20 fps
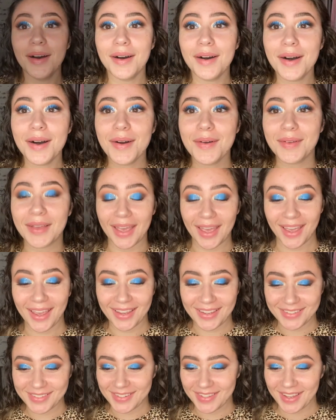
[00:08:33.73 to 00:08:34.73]

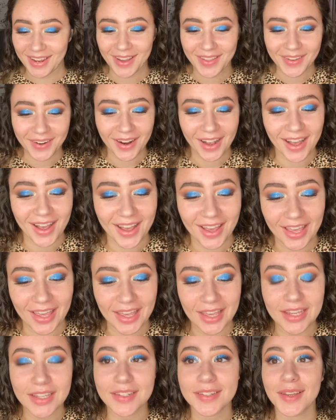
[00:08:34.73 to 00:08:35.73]
Okay, so the other eye
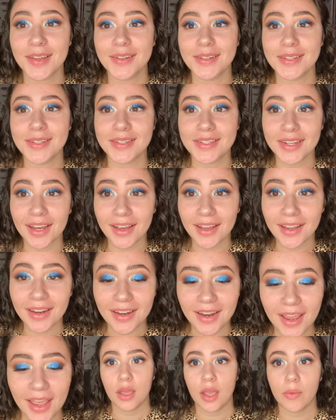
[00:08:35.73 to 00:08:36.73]
is done,
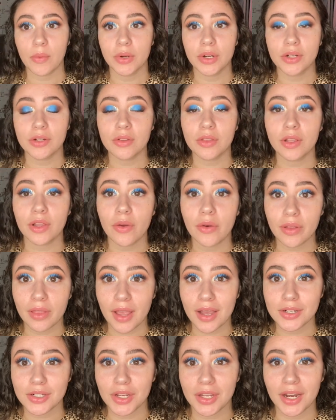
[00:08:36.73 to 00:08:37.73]
and we're gonna do the lower
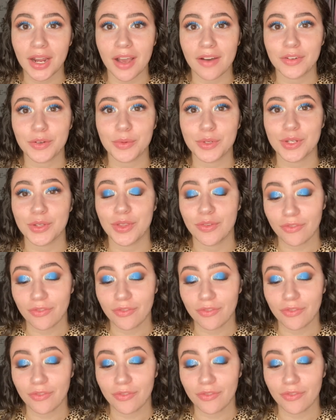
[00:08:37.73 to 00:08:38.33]
lash line after we do the